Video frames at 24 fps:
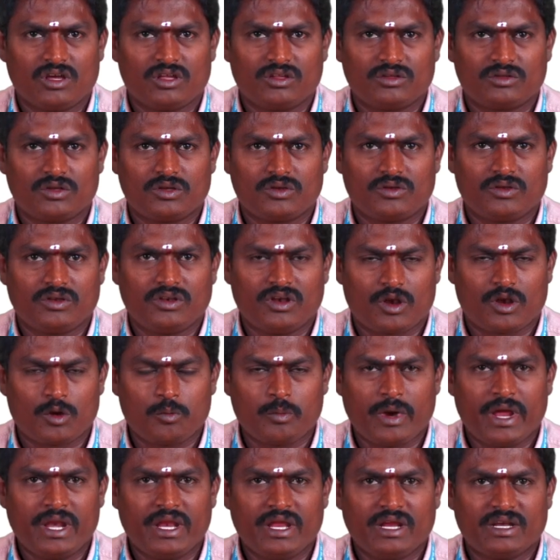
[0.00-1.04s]
In
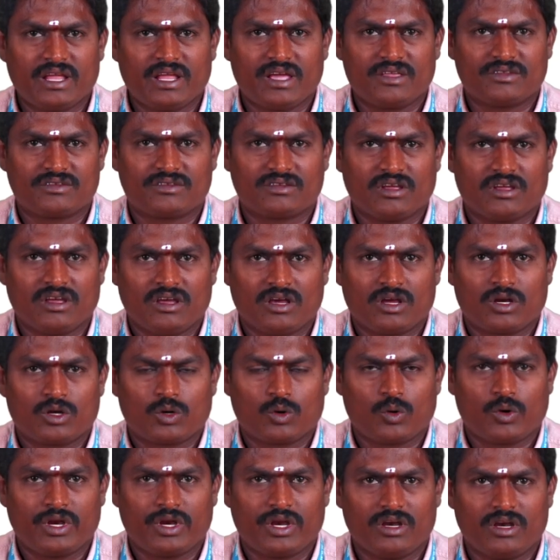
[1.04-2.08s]
remaining days, no
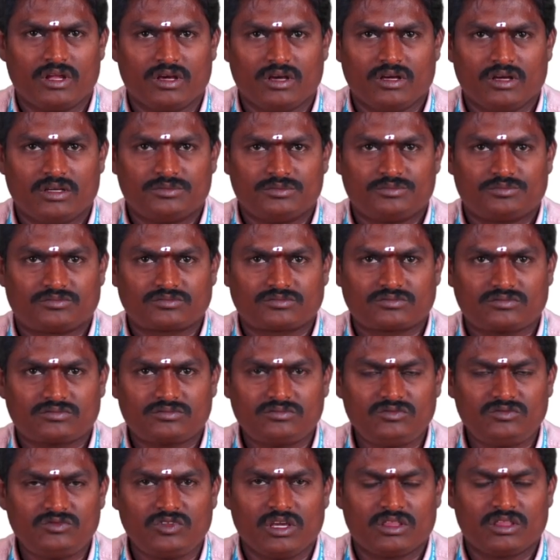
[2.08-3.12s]
need
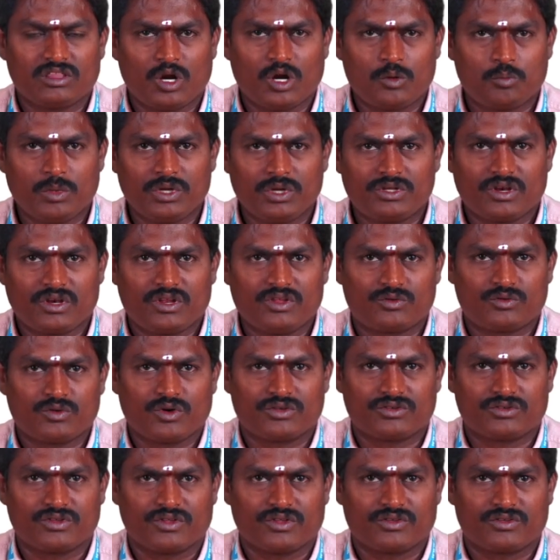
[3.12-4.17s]
that much
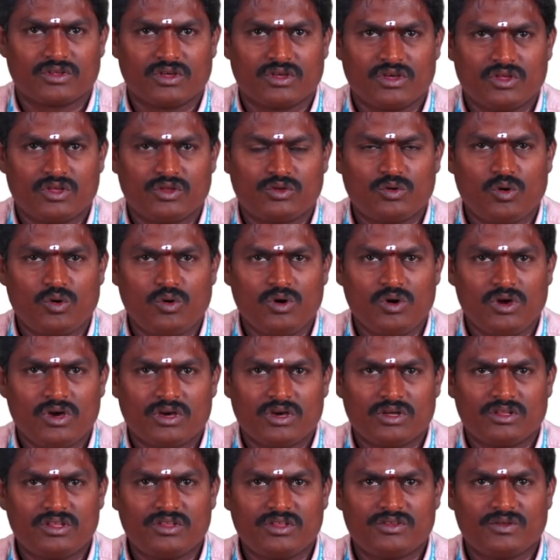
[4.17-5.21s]
resources. So
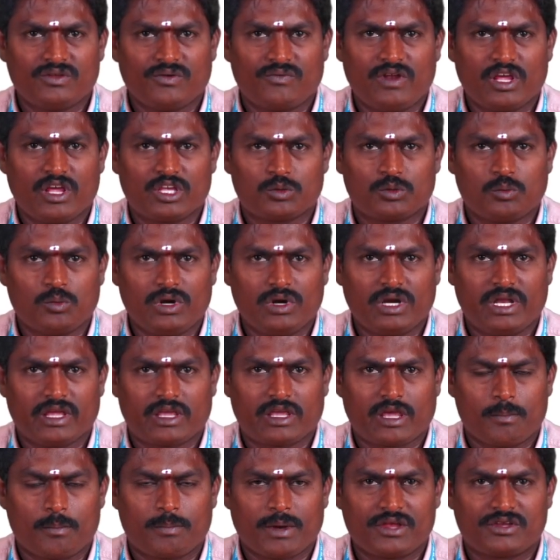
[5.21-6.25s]
this flexibility
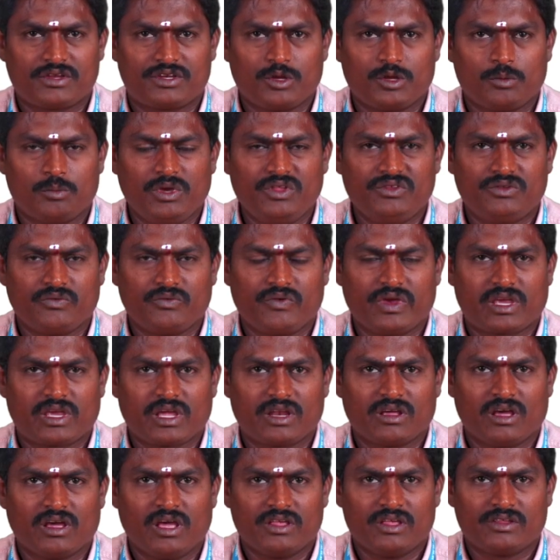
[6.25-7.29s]
capacity means we can
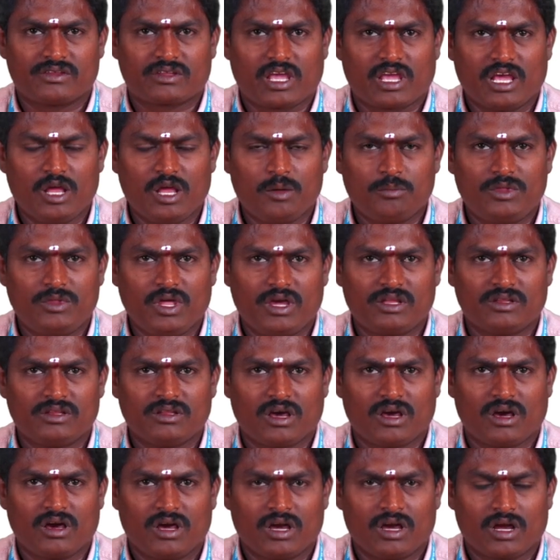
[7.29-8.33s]
scale up the in the
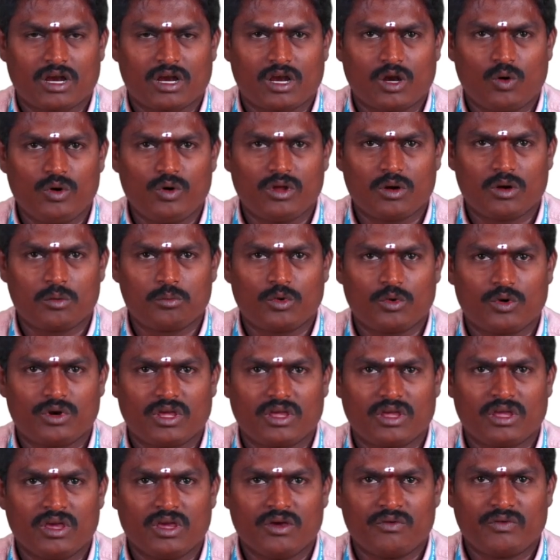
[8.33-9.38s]
cloud computing.
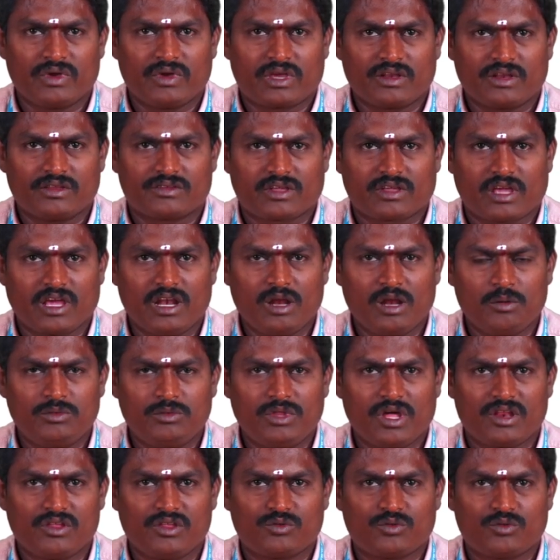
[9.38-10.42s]
We can scale up the
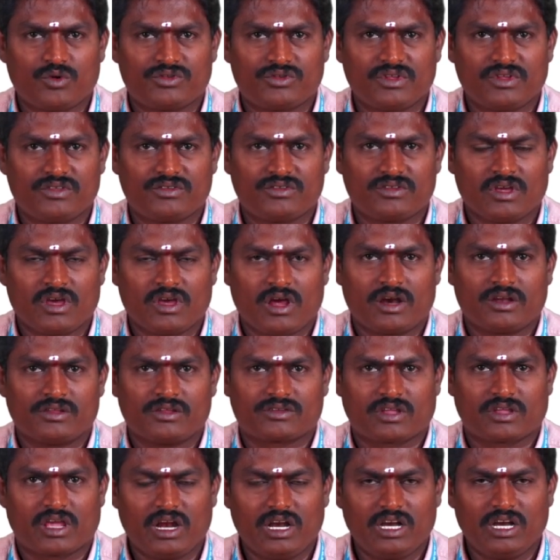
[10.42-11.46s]
resources and
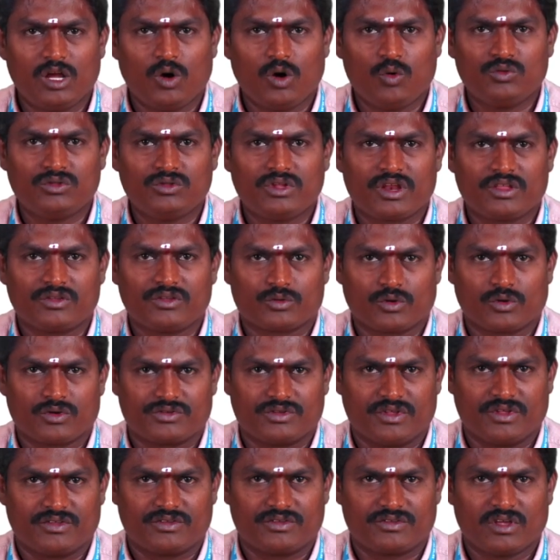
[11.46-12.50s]
scale down the
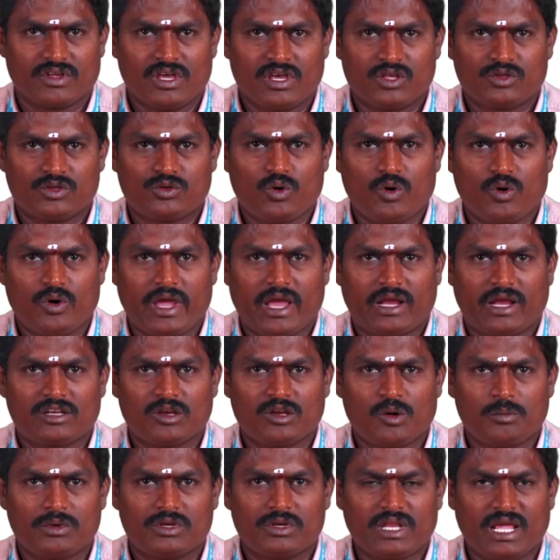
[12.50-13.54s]
resources. So
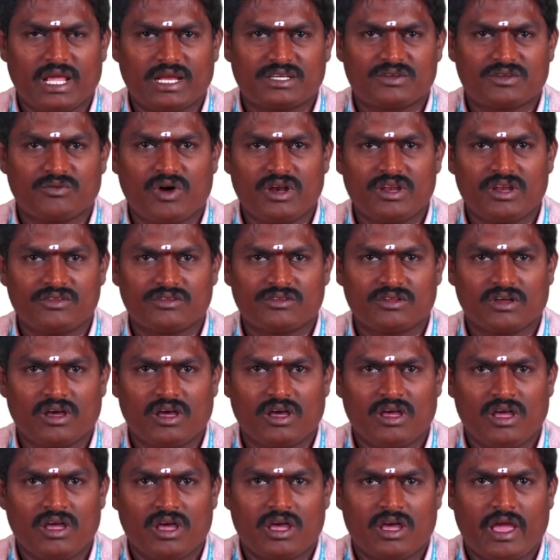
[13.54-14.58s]
economic next one is
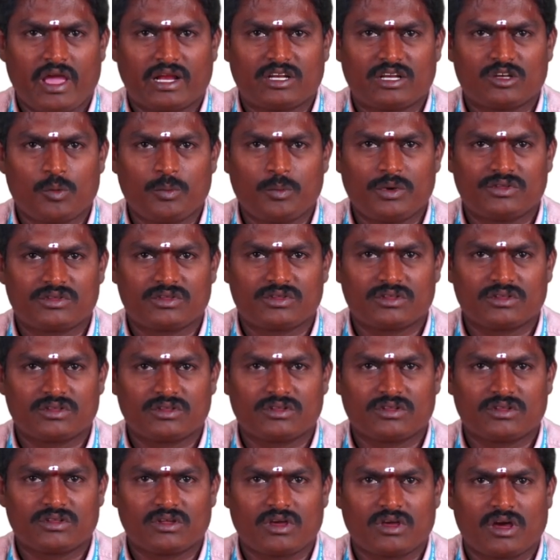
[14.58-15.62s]
economics
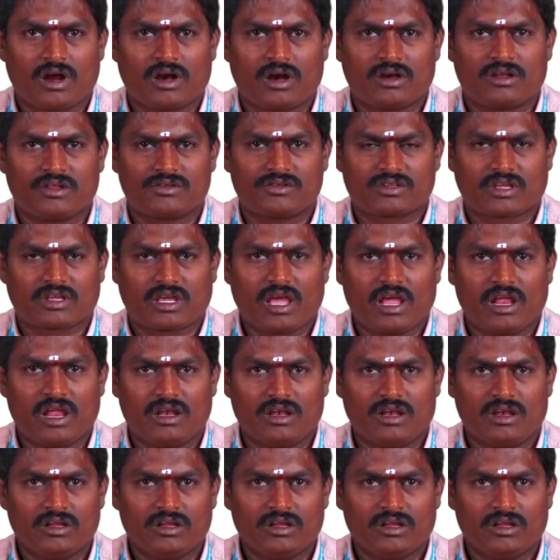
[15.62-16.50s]
at scale.